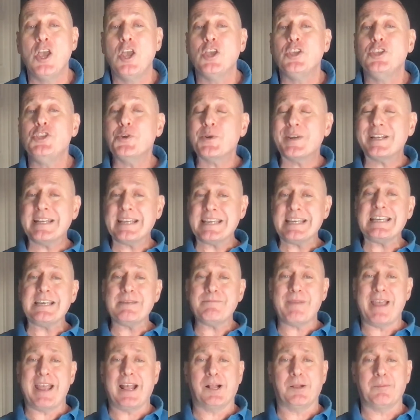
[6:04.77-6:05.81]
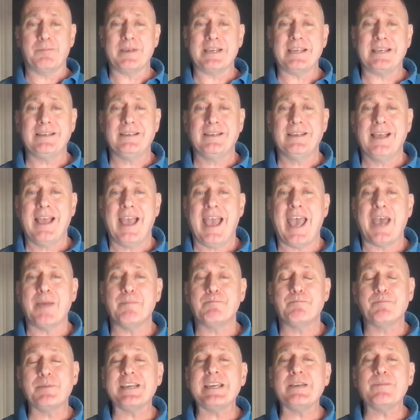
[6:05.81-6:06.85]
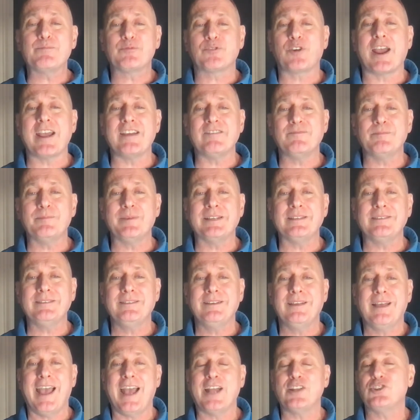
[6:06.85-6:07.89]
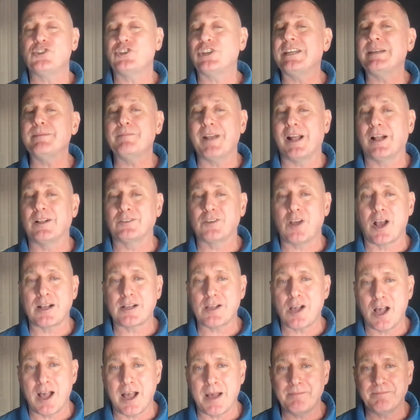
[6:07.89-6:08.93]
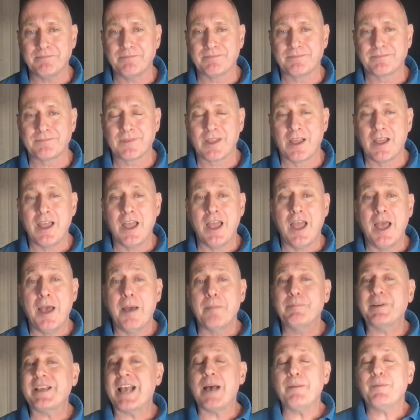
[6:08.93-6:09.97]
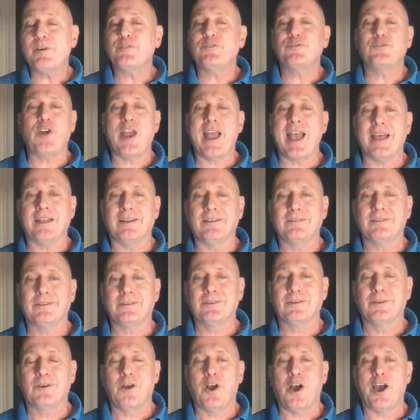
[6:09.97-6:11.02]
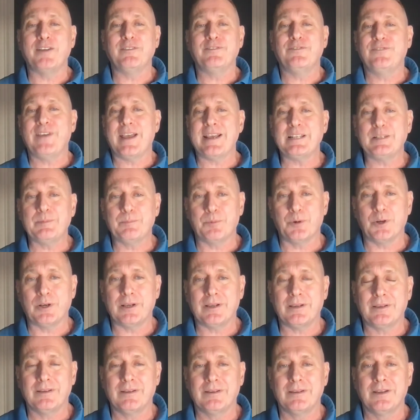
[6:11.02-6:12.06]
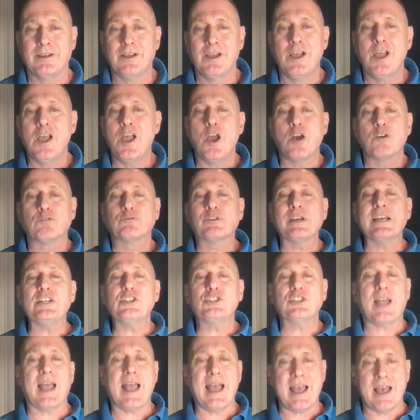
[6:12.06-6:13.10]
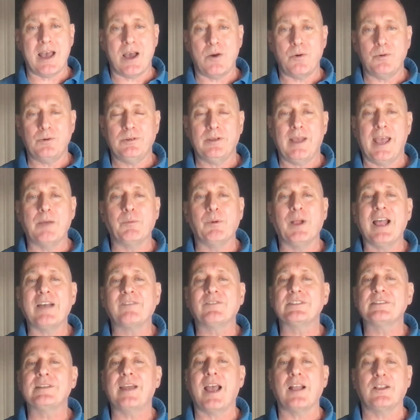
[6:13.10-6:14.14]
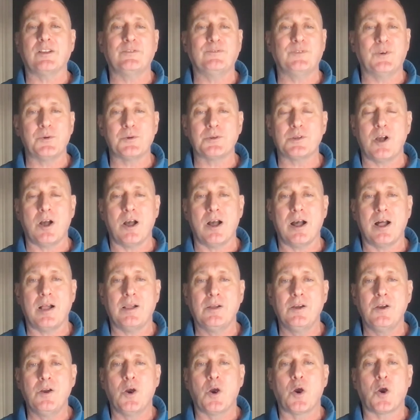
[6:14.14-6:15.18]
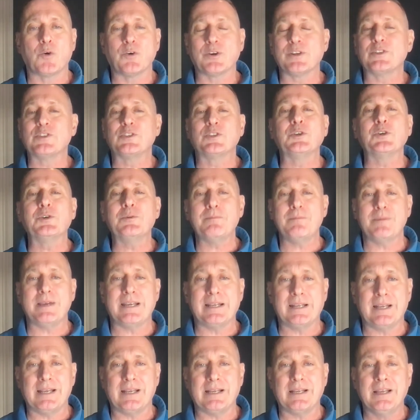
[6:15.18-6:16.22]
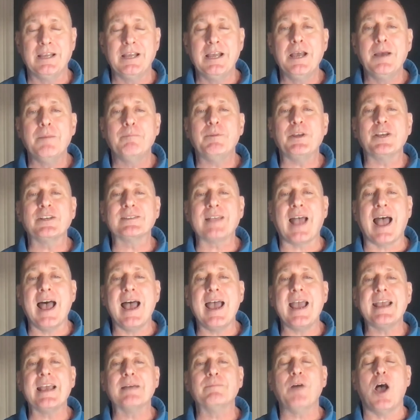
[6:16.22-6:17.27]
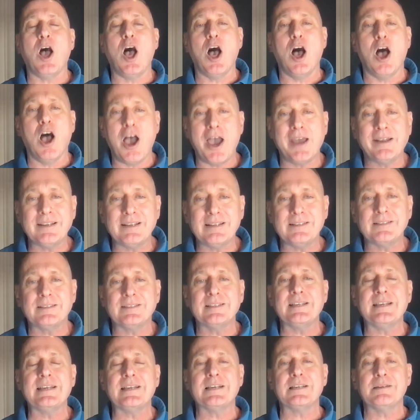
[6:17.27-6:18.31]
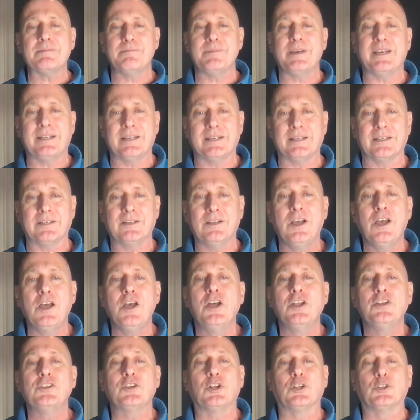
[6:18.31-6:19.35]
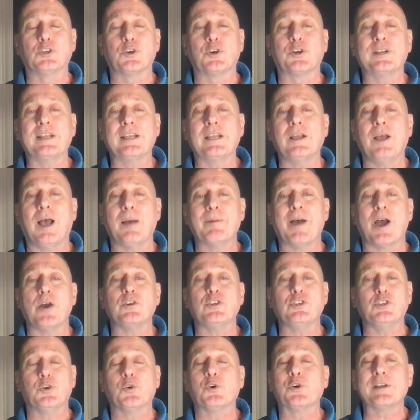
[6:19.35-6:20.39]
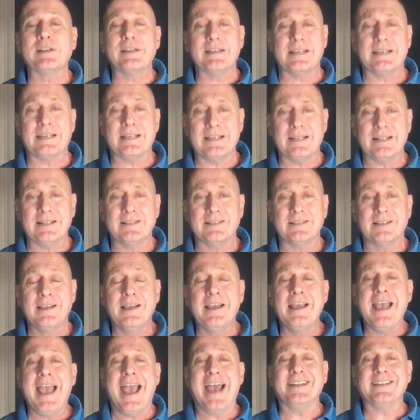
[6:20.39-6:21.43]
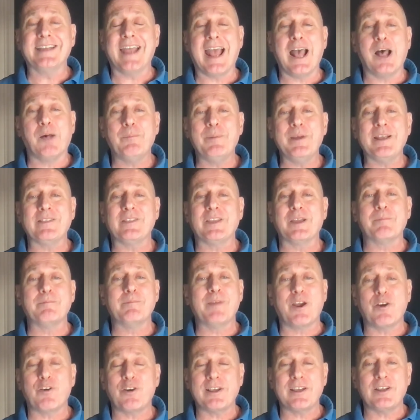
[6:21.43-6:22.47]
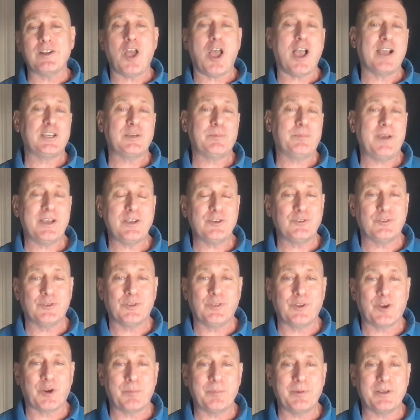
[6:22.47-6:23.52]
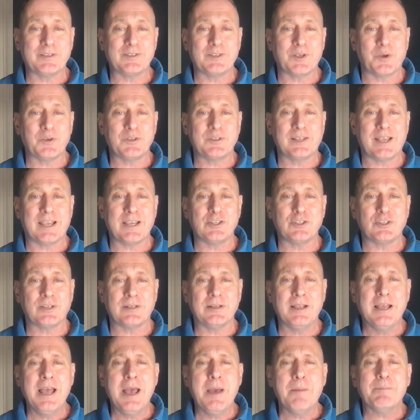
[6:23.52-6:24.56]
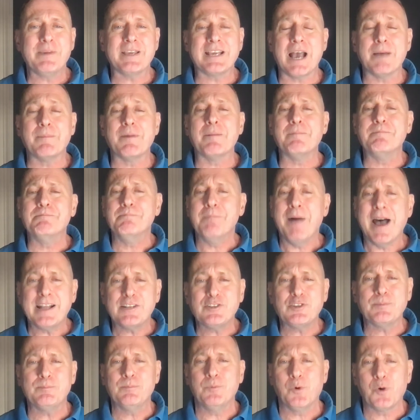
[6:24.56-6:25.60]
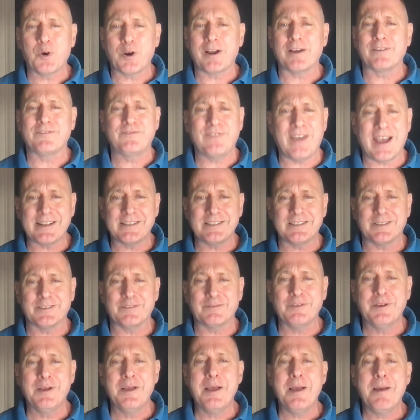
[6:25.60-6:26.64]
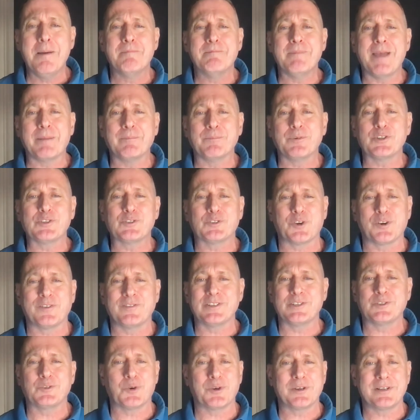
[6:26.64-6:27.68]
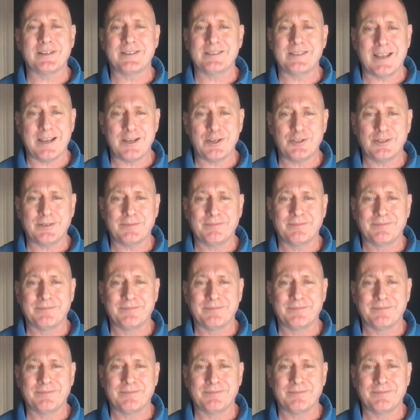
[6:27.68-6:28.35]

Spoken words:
You can email me at bbraveman@gmail.com. Become a friend on Facebook. Reach out and we'll have a telephone call or a Zoom meeting, because I am honestly committed to learning about your needs and to helping the American Occupational Therapy Association become a much more effective member service organization.